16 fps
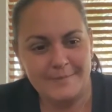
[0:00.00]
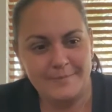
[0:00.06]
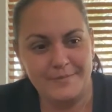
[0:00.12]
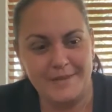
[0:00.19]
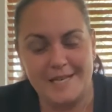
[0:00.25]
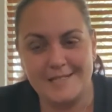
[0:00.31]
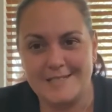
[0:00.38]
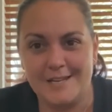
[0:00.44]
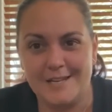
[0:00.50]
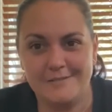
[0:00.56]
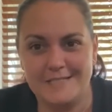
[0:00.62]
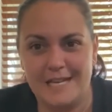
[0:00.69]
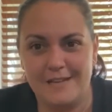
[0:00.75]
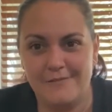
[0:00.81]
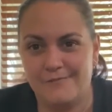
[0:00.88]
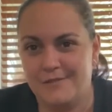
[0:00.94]
That's how
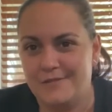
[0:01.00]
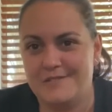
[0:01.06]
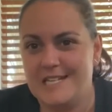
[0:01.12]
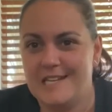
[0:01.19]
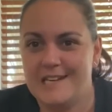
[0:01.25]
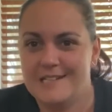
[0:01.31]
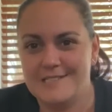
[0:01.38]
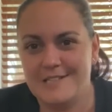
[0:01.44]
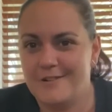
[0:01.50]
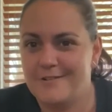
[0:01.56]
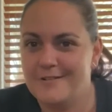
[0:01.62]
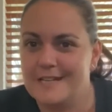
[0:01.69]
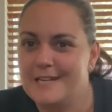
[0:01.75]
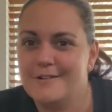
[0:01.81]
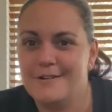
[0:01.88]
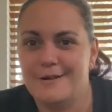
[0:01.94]
day 15 is going
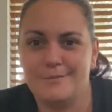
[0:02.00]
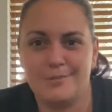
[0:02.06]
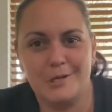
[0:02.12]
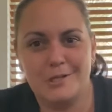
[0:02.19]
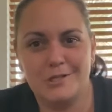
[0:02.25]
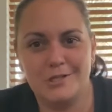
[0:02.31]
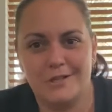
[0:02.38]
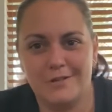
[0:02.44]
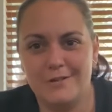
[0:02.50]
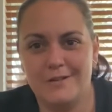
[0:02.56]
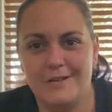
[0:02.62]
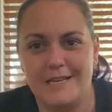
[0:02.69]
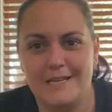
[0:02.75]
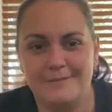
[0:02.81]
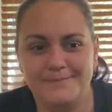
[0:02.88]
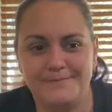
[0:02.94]
here on Project
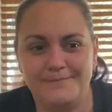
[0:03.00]
30.